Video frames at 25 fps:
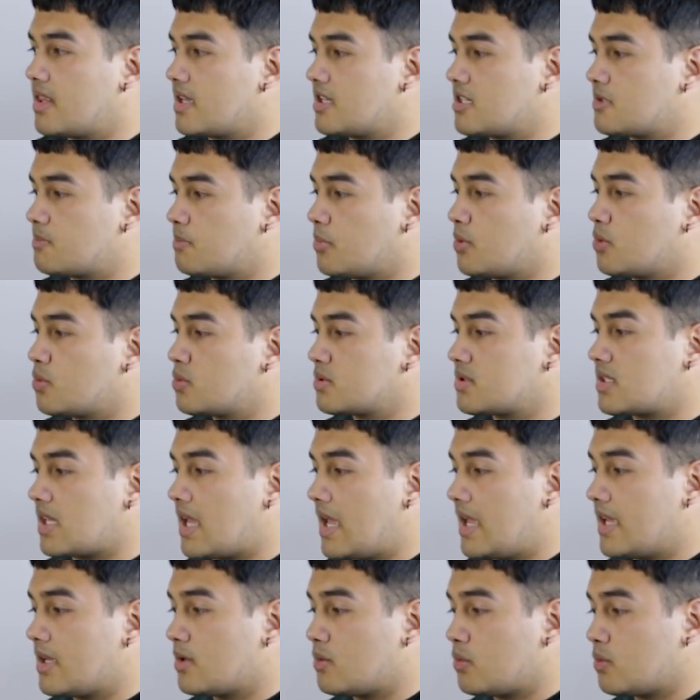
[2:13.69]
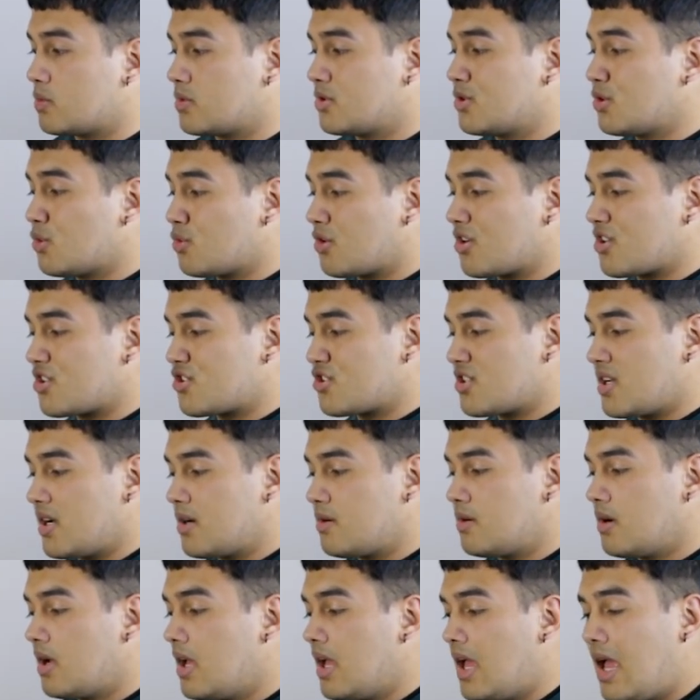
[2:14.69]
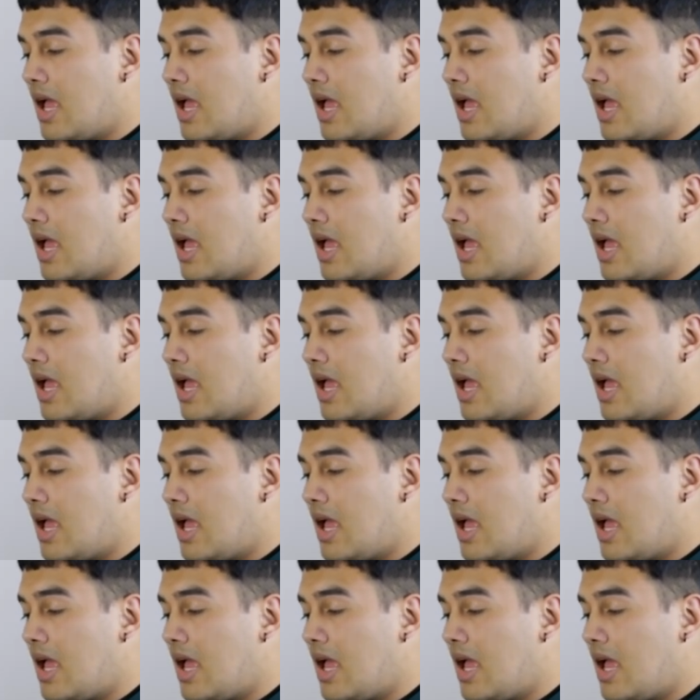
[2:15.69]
they sport a Cordura shell